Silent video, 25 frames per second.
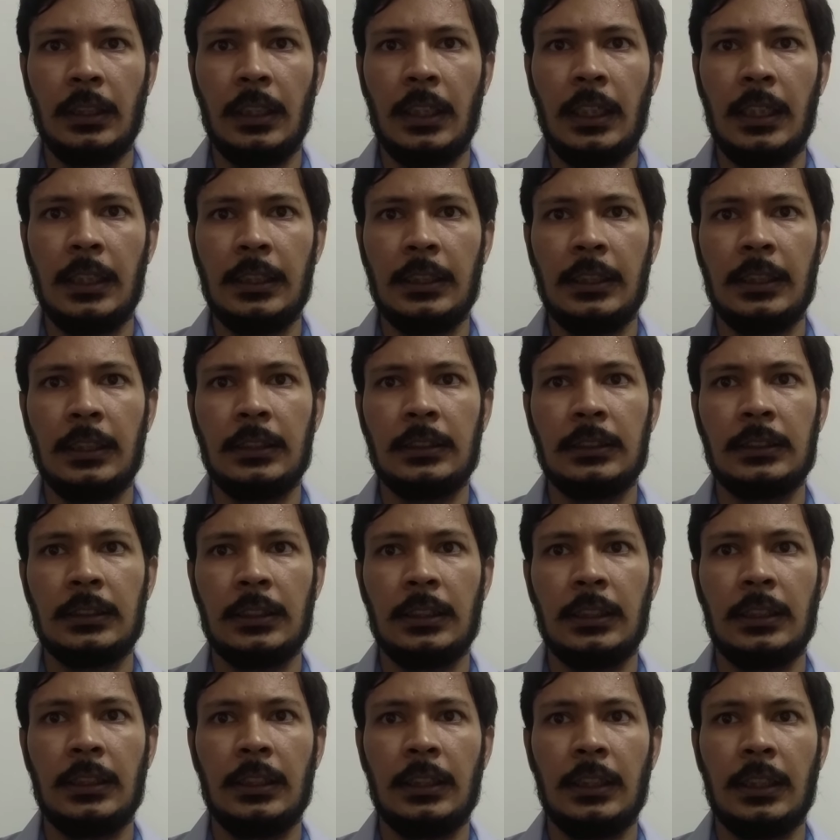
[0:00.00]
I can
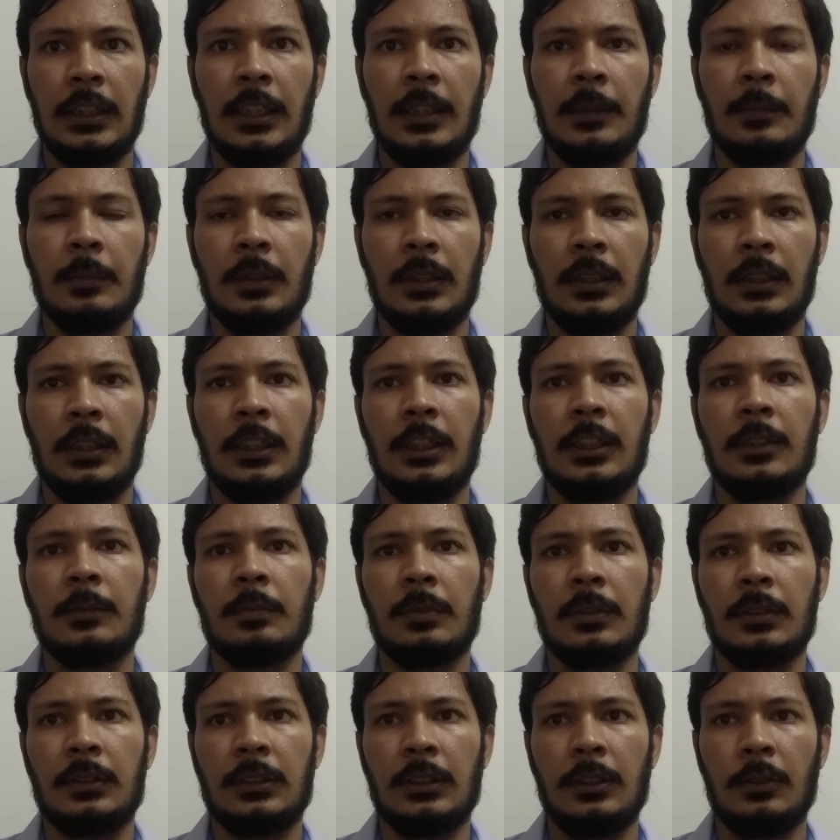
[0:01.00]
say I am 100
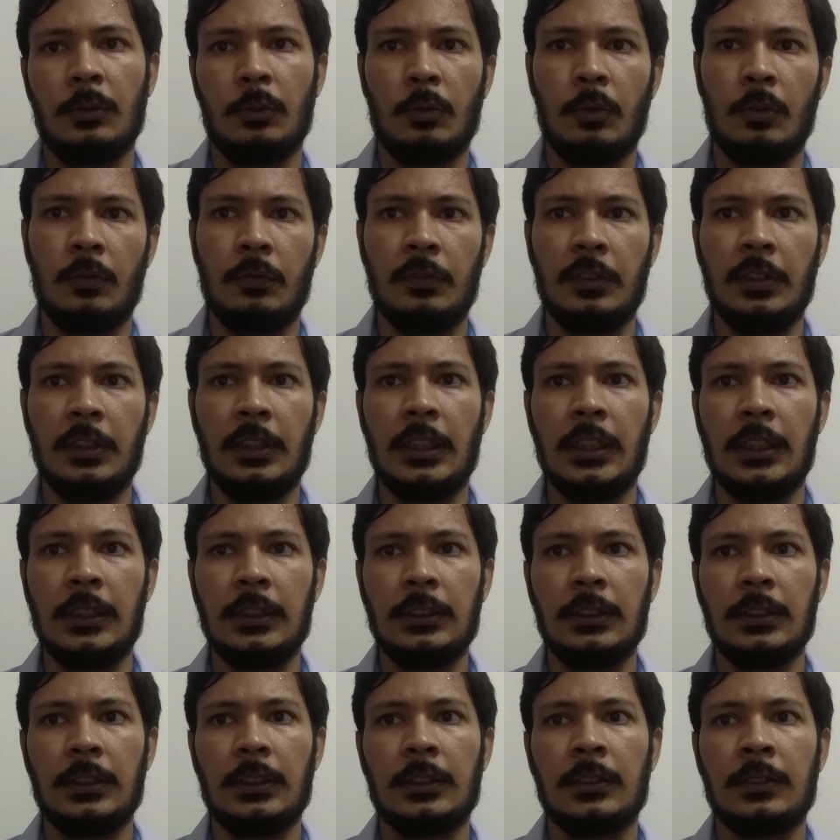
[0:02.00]
percent
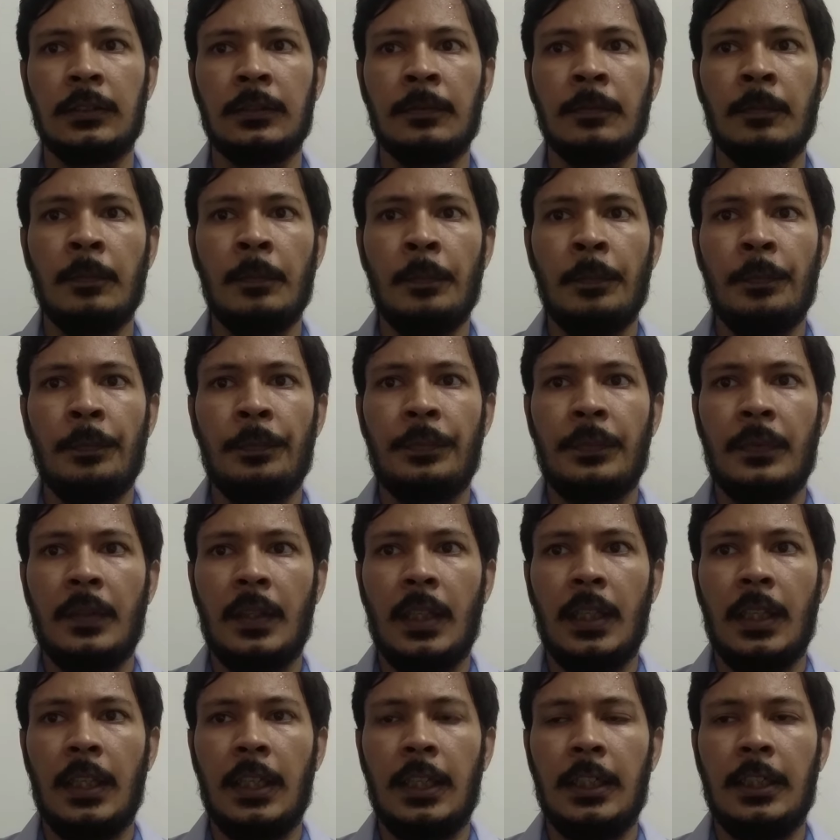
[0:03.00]
confident
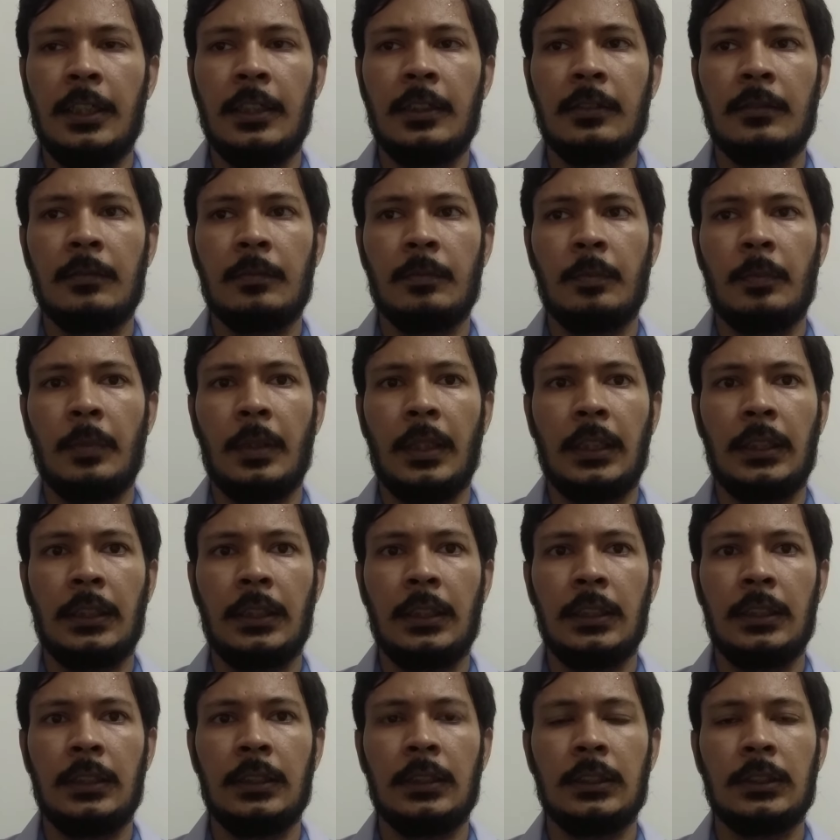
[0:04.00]
and
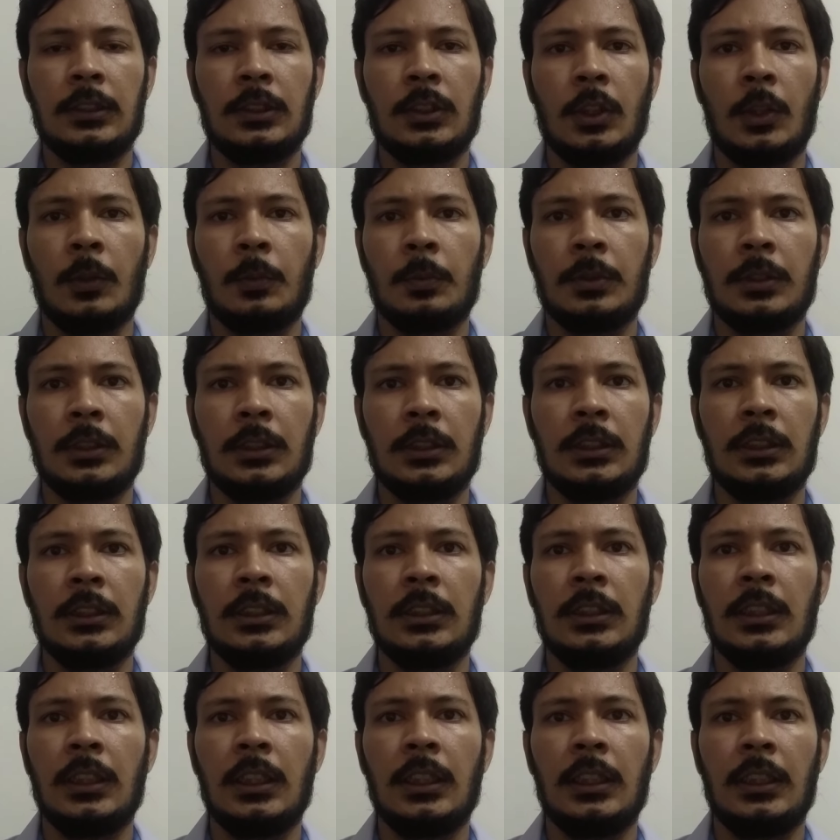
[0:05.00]
practicals of
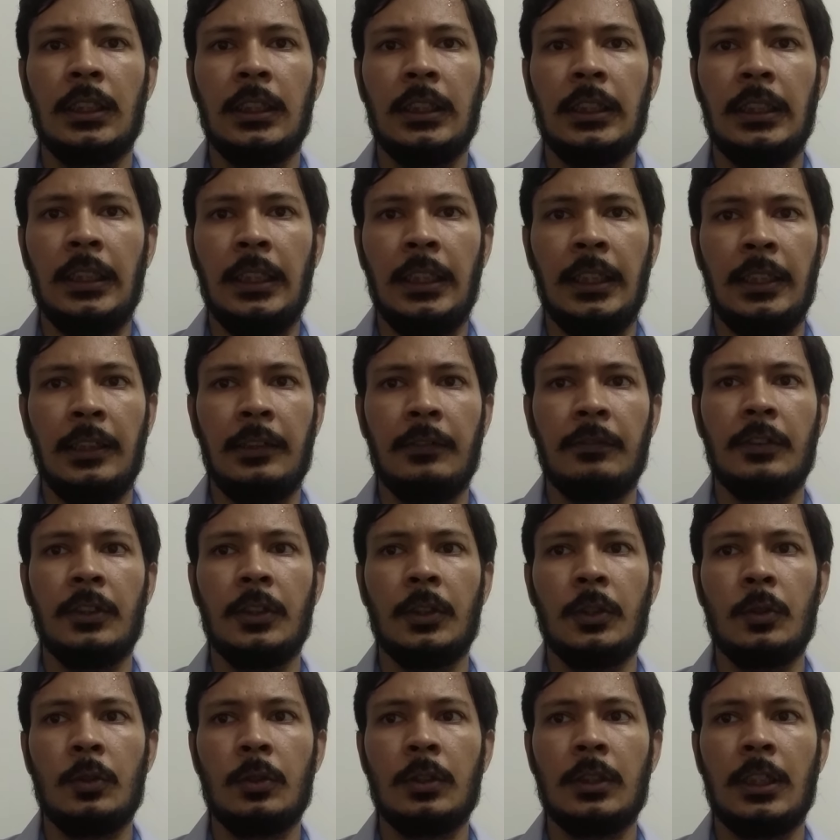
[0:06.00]
CCNA and
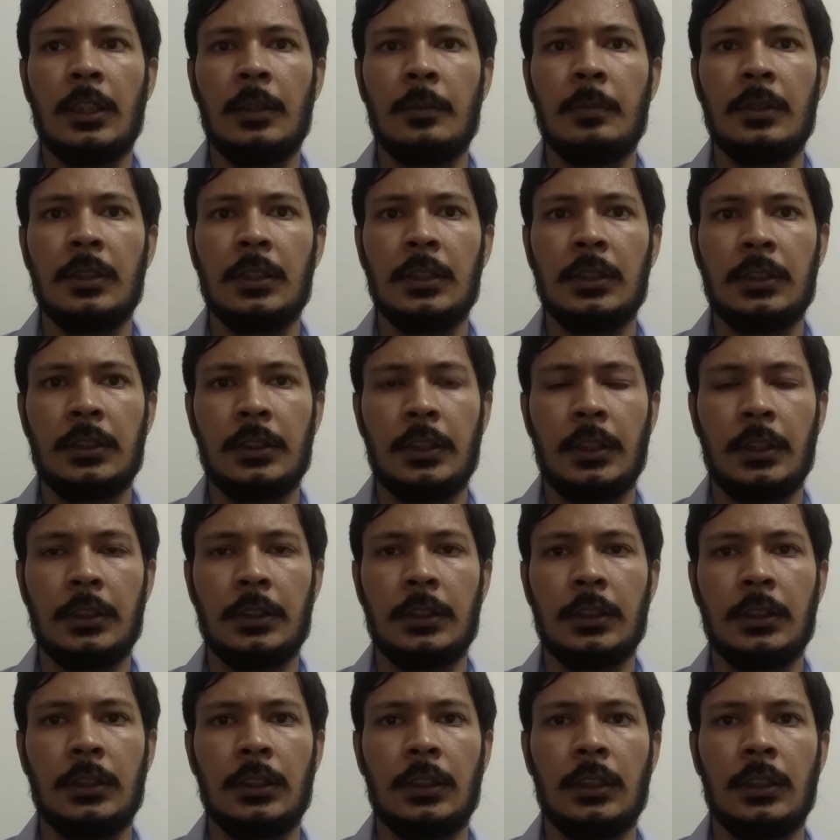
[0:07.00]
Windows
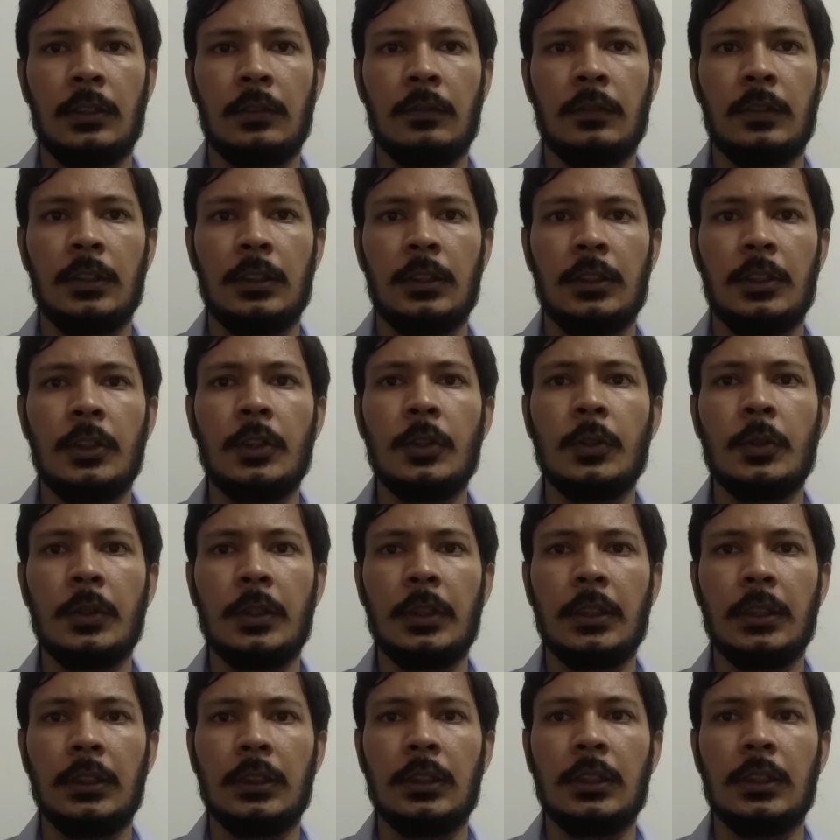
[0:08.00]
administration covered
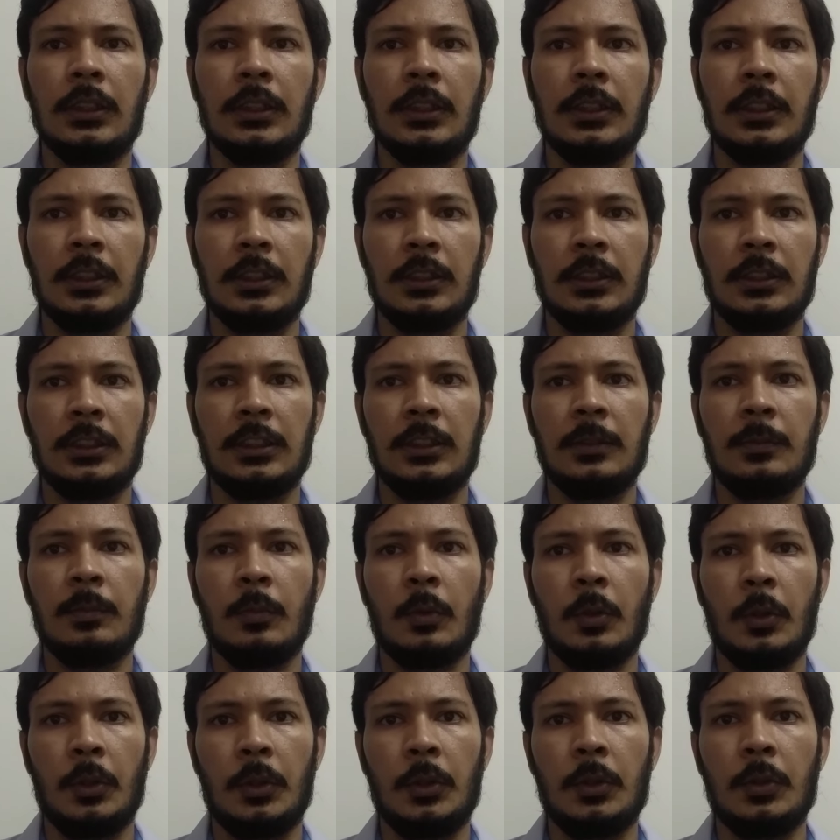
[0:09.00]
during the internship
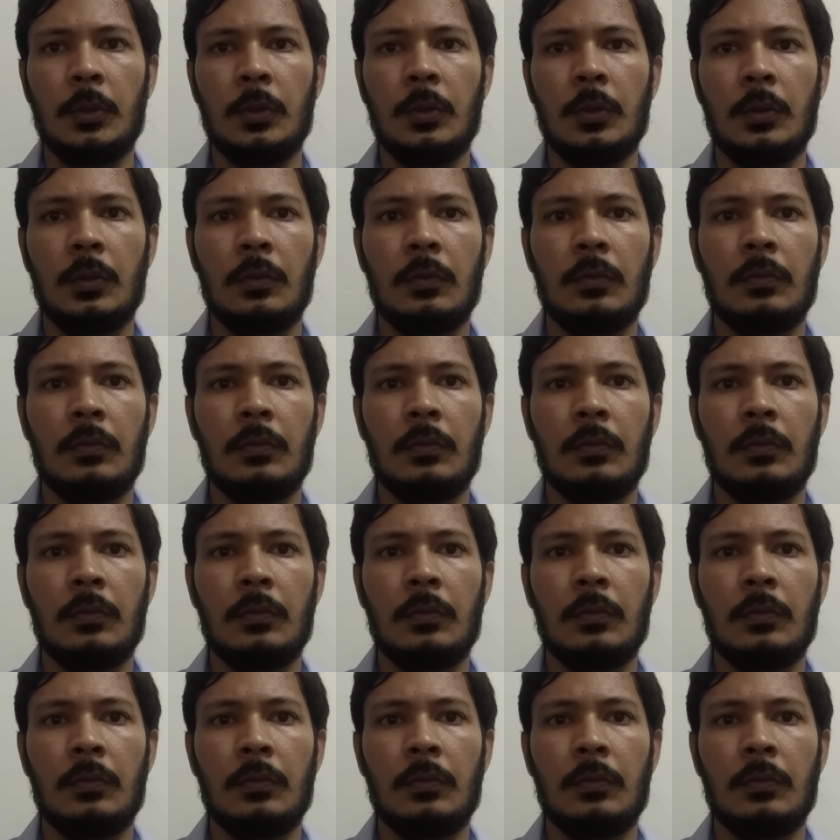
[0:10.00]
module.